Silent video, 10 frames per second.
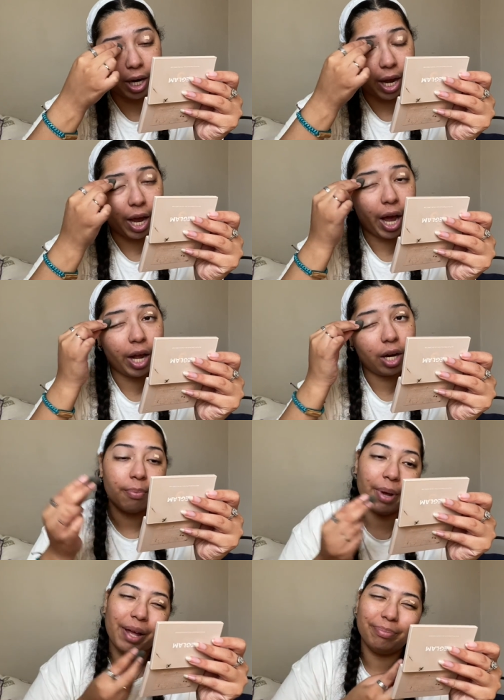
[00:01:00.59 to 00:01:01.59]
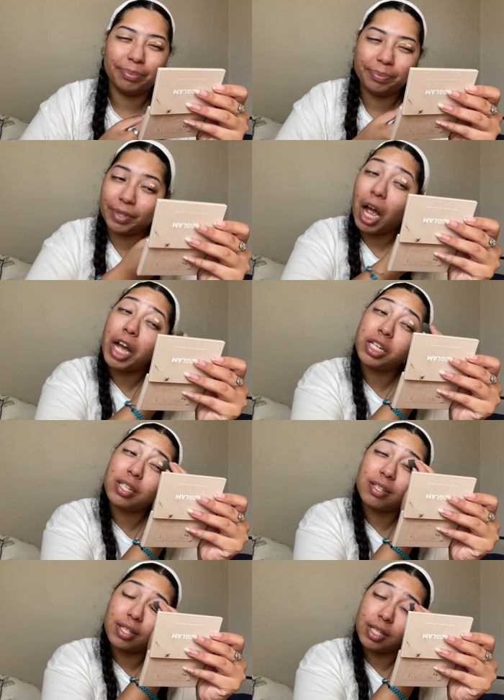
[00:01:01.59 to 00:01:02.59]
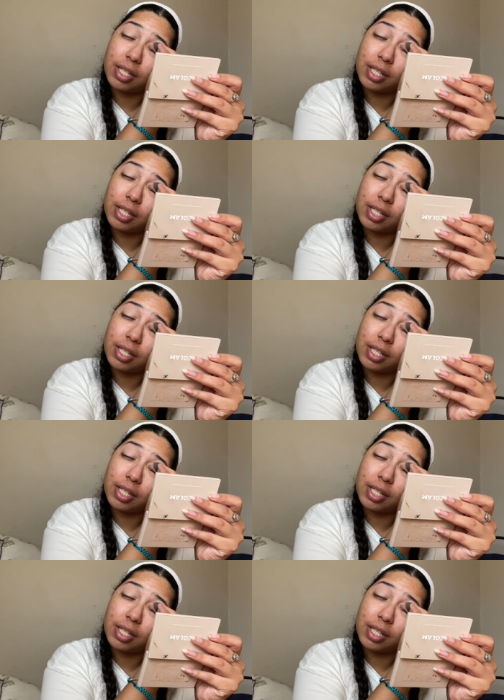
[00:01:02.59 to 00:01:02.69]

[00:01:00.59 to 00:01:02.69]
I had, but I just,